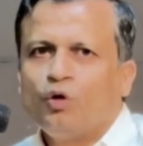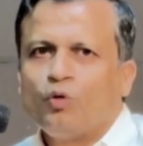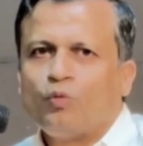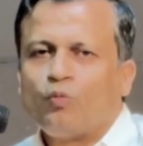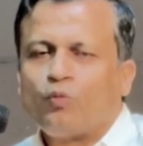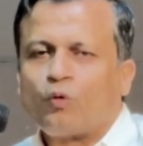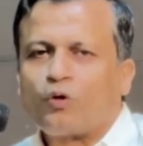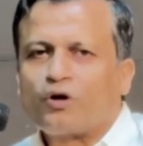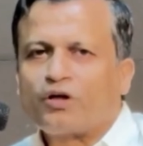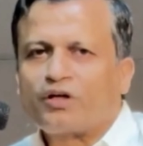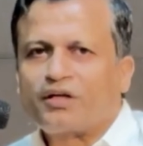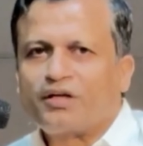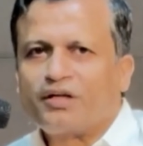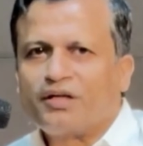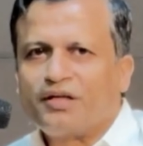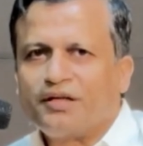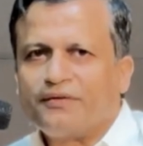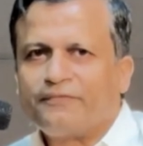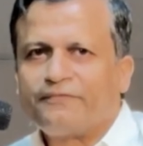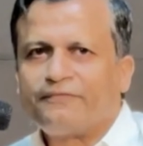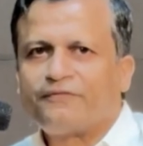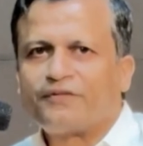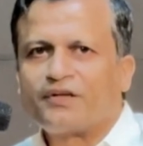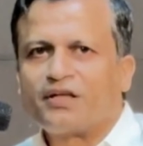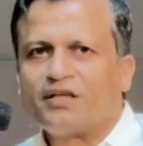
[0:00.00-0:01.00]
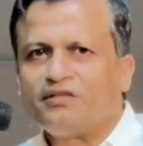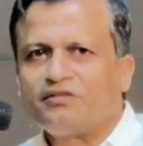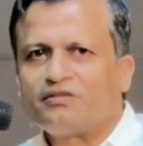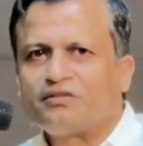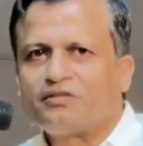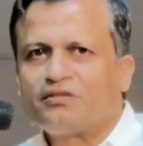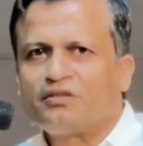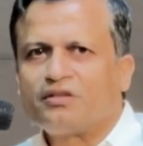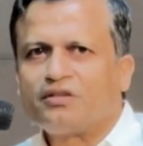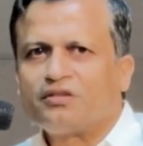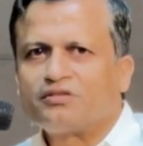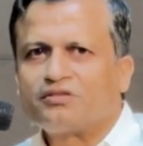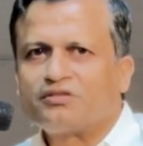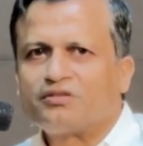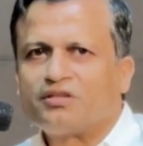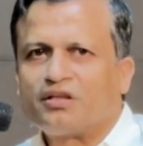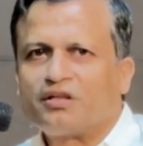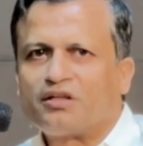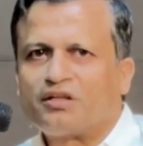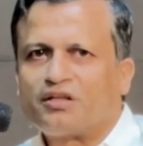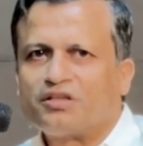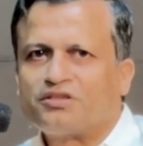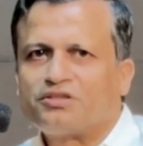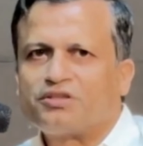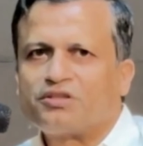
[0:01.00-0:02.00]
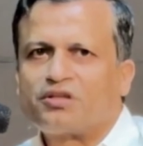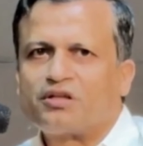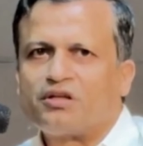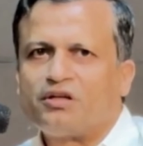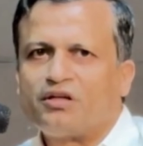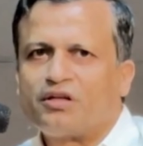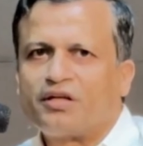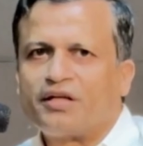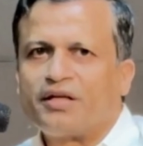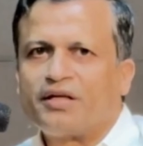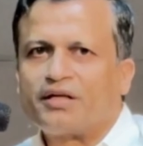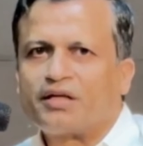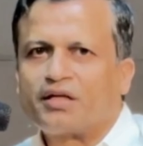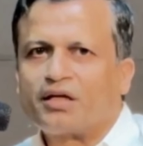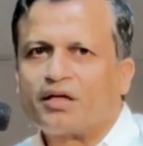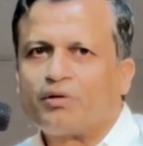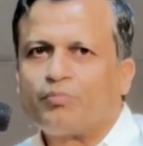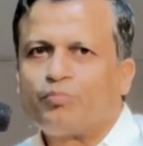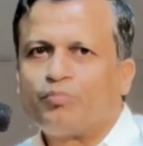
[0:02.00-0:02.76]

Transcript: what difference does the digital data